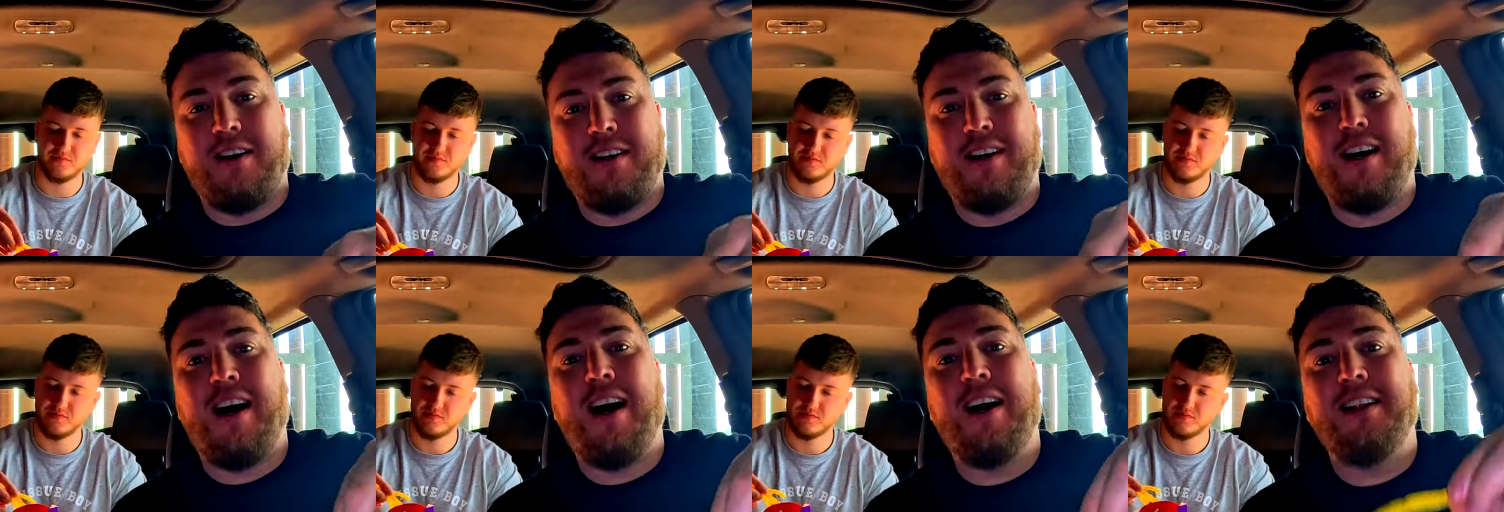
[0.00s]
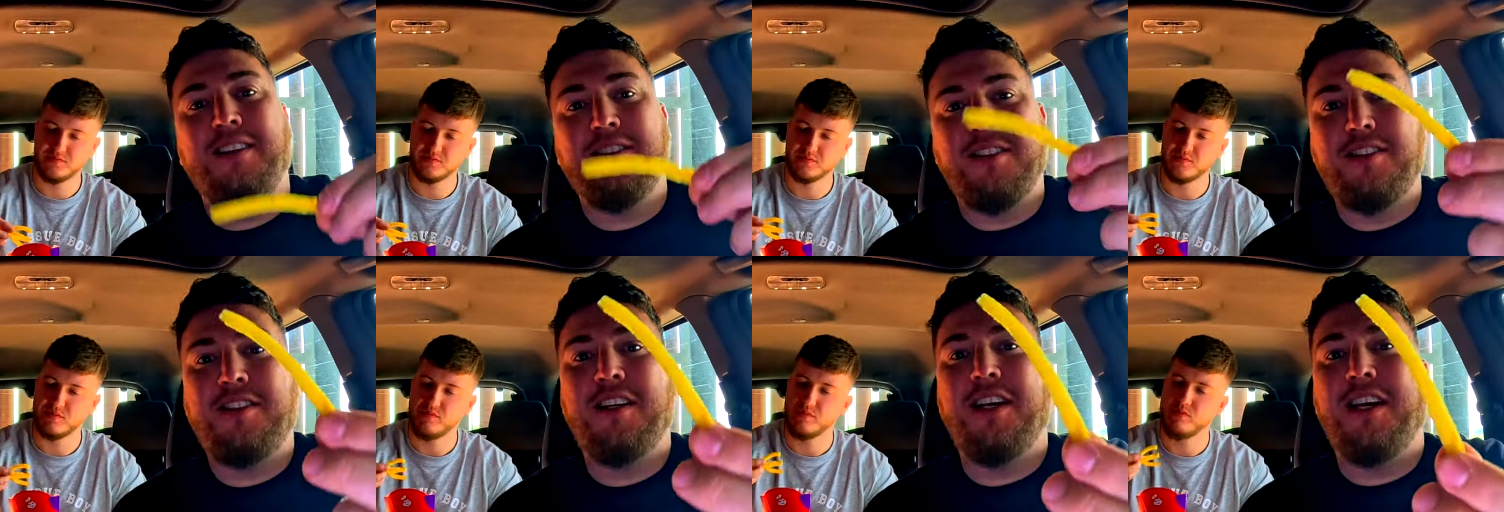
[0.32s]

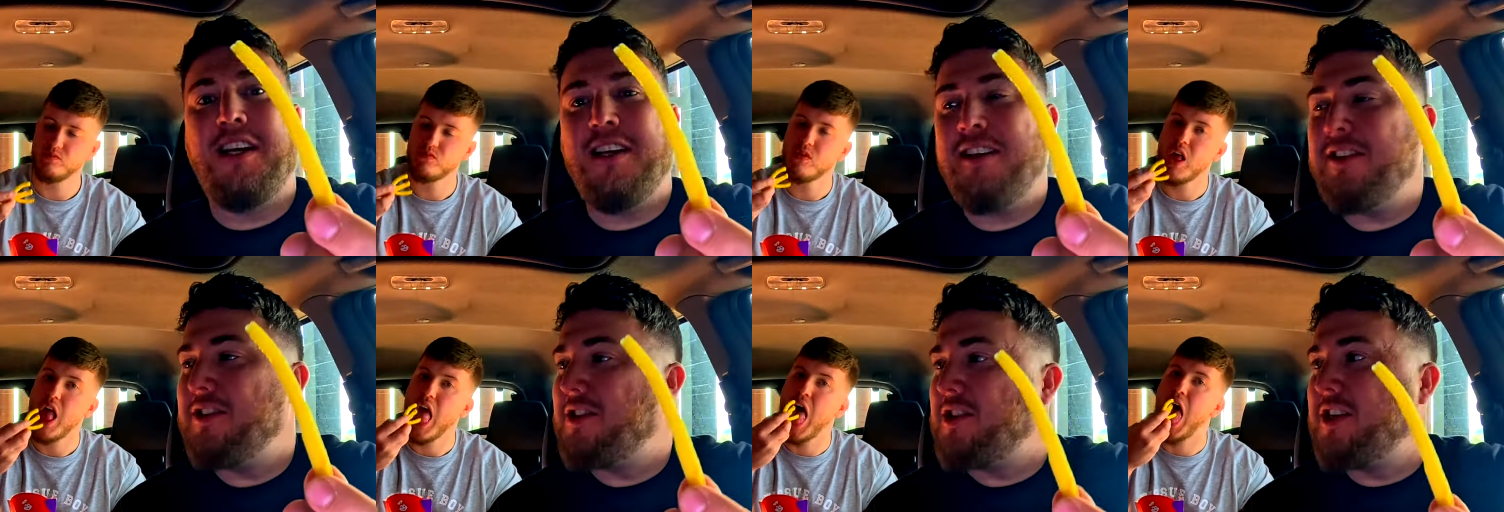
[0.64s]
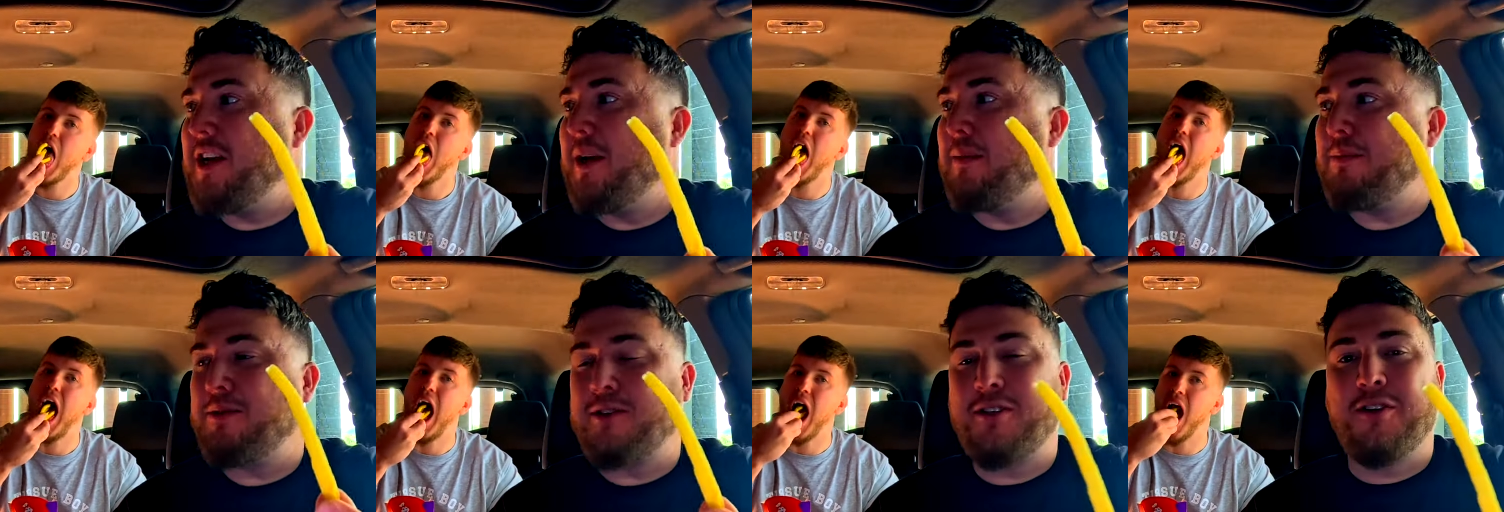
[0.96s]
Speaker 1: canteen
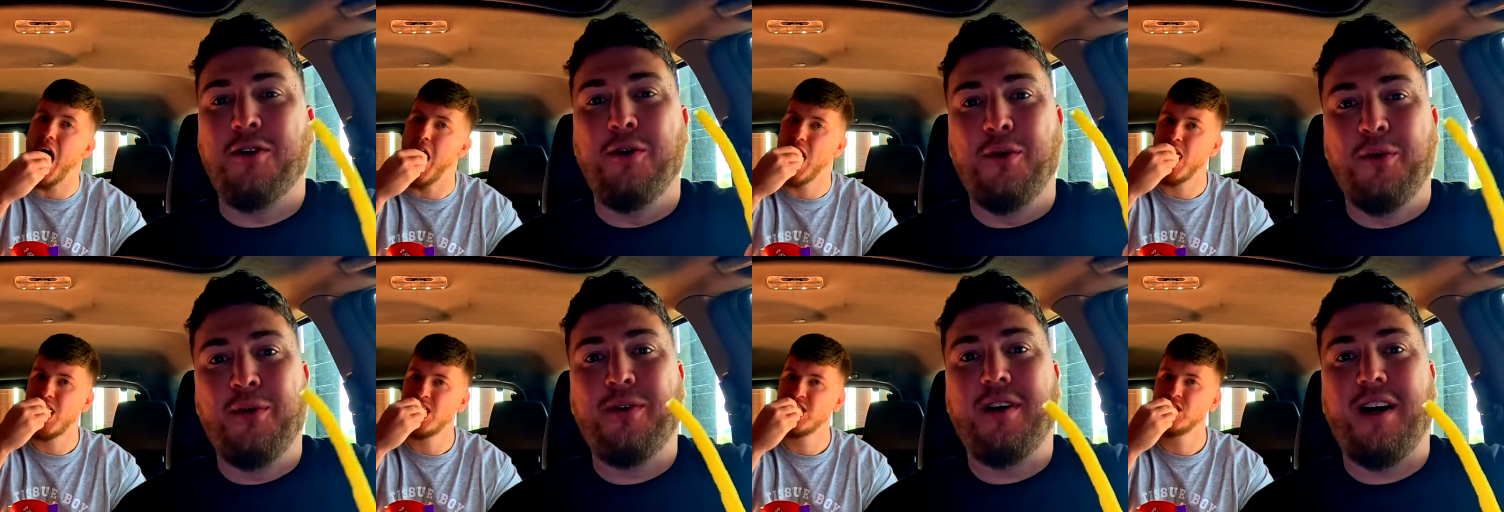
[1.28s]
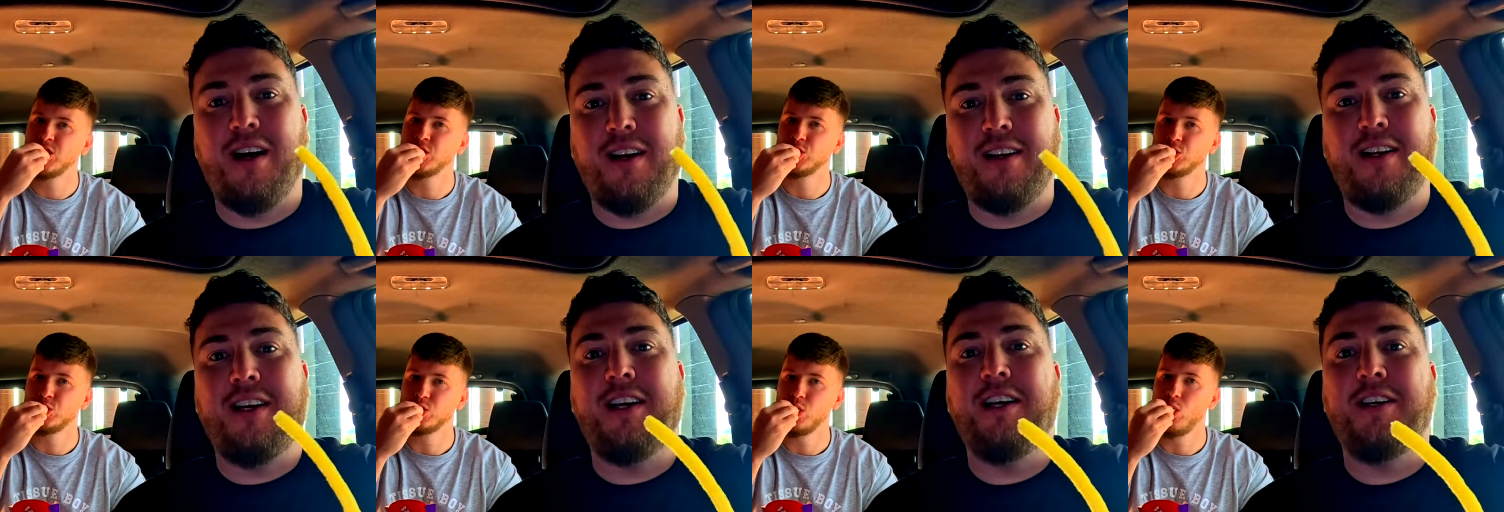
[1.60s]
chip, school
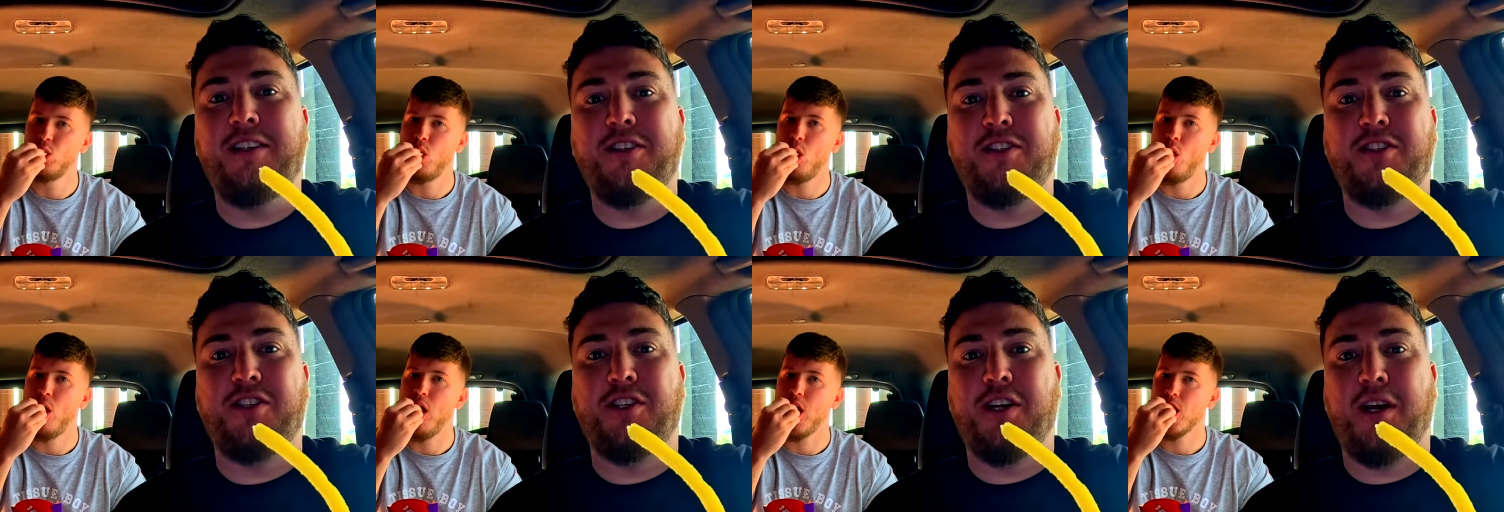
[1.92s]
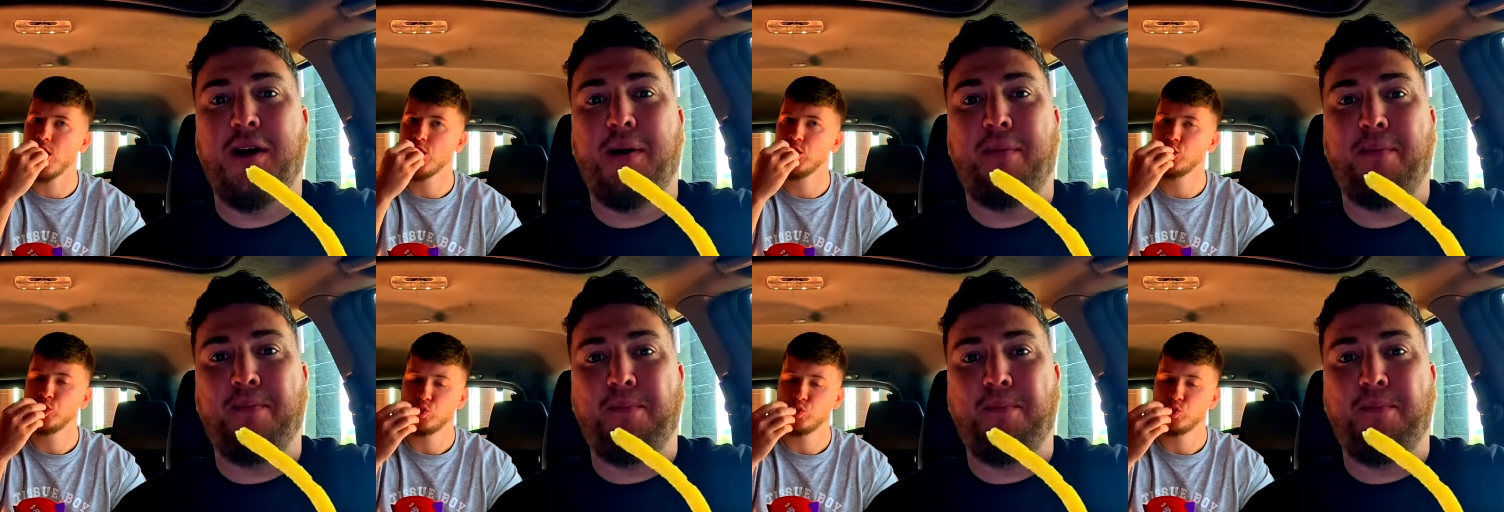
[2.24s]
canteen chip.